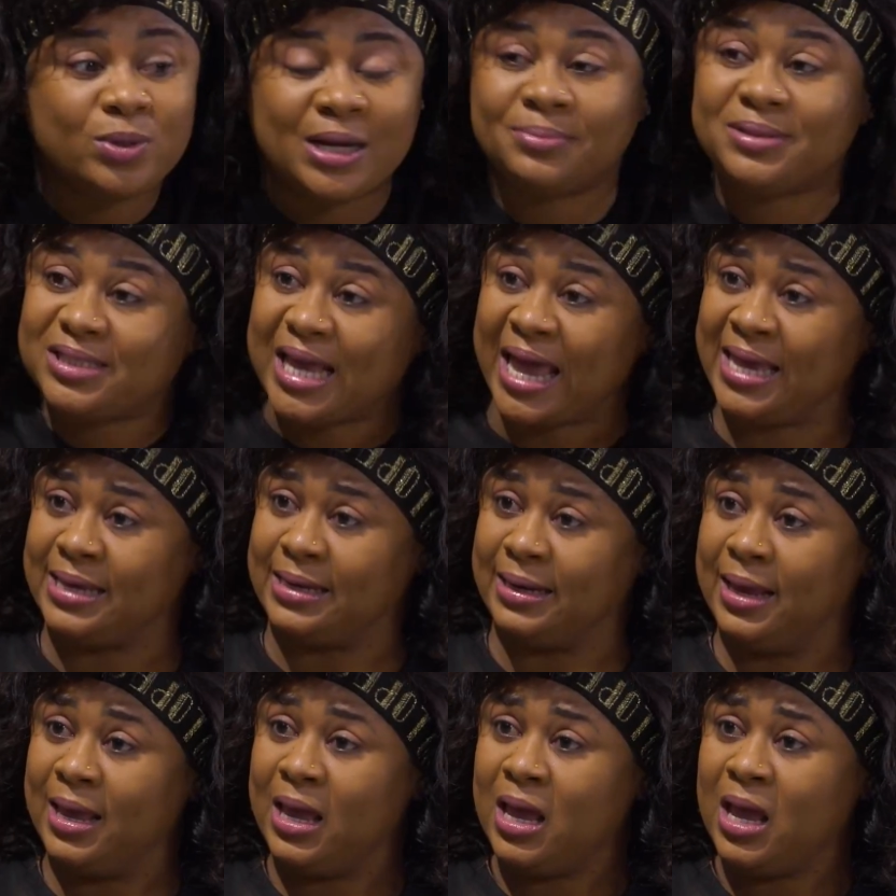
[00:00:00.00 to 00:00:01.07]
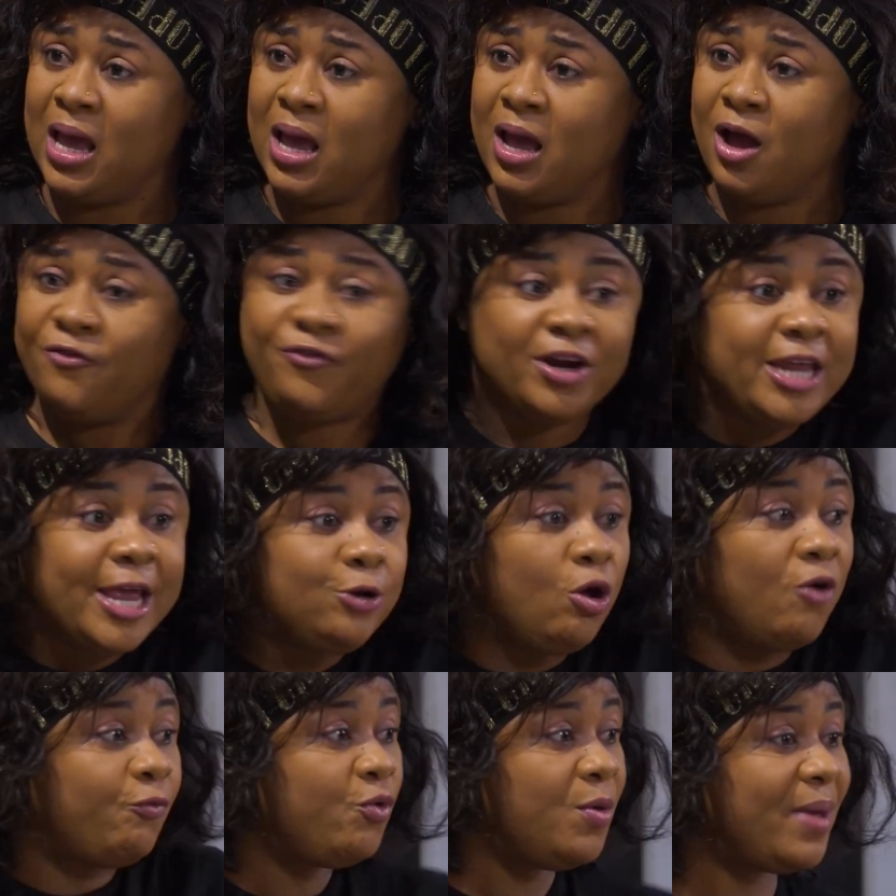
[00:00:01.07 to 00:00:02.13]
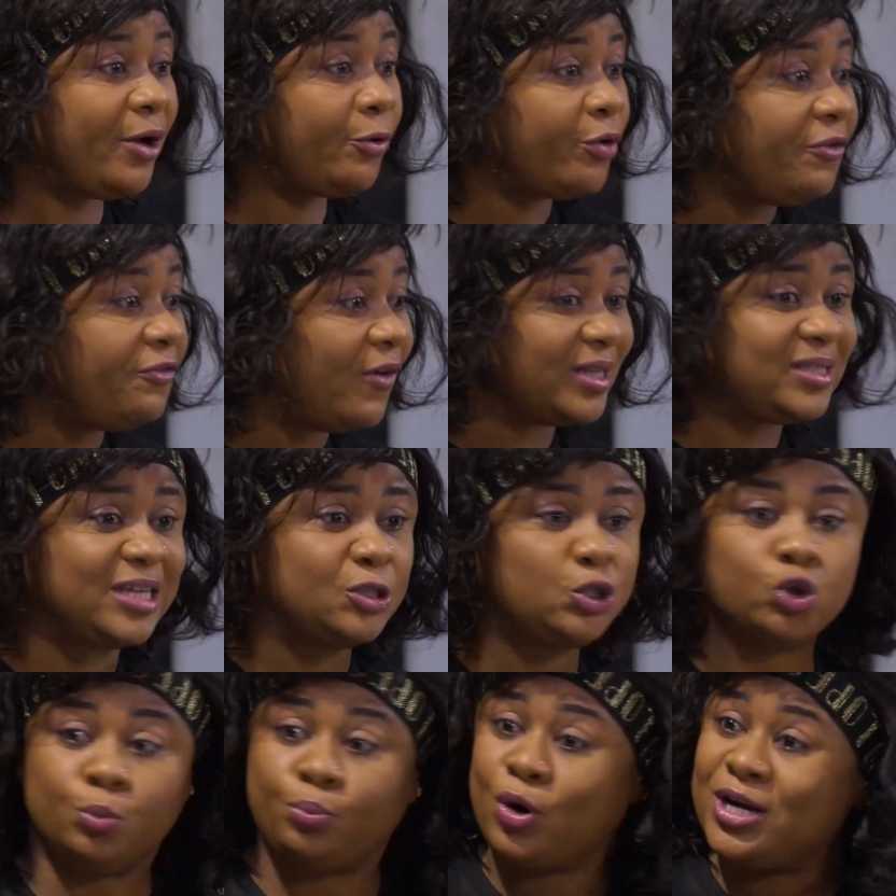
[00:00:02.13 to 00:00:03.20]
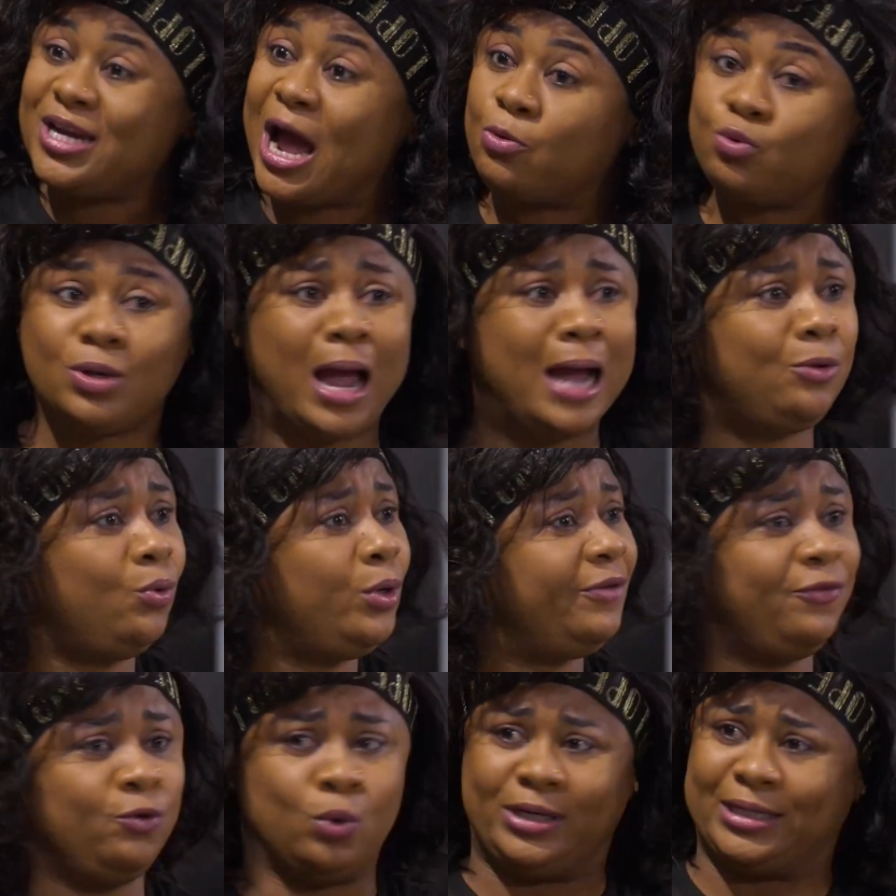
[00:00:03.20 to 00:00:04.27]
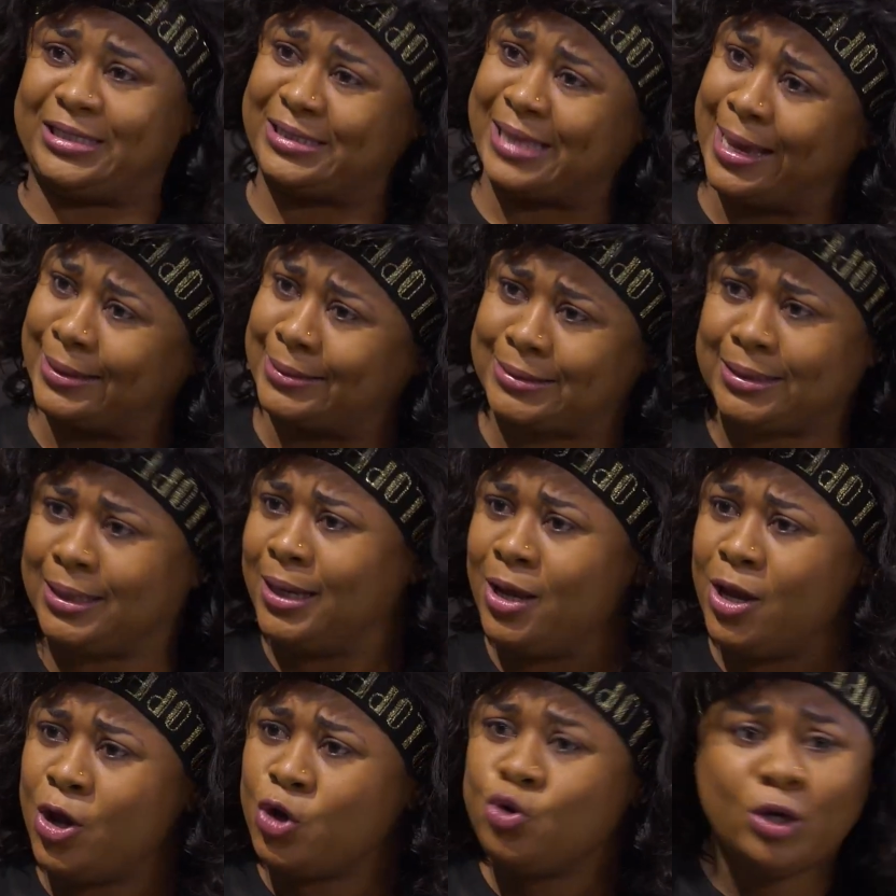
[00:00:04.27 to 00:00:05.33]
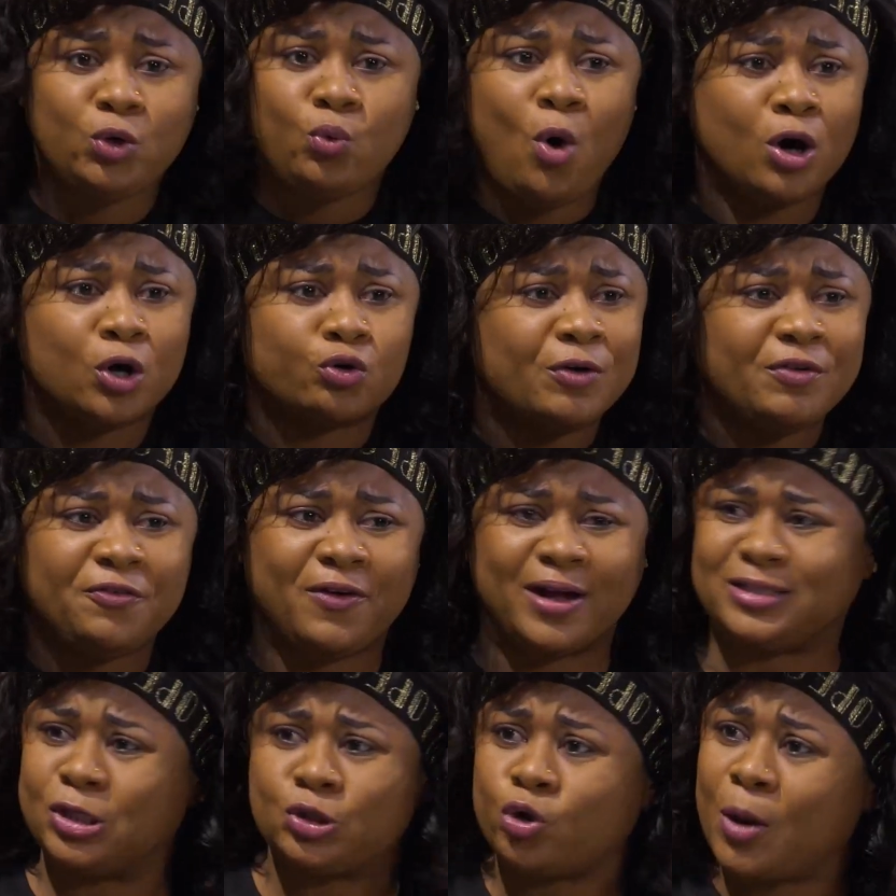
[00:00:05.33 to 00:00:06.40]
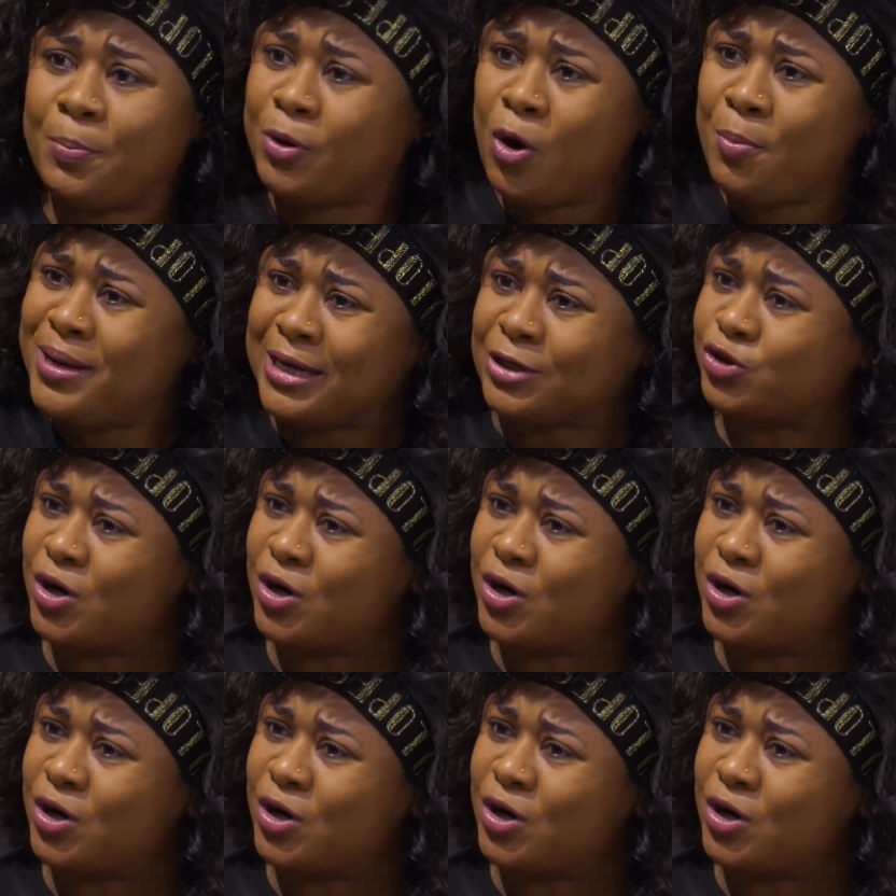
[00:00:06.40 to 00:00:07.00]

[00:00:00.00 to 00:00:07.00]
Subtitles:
what I'm saying. Funny enough, women crave for attention, but now I don't even understand. You're the one craving for attention. You're becoming a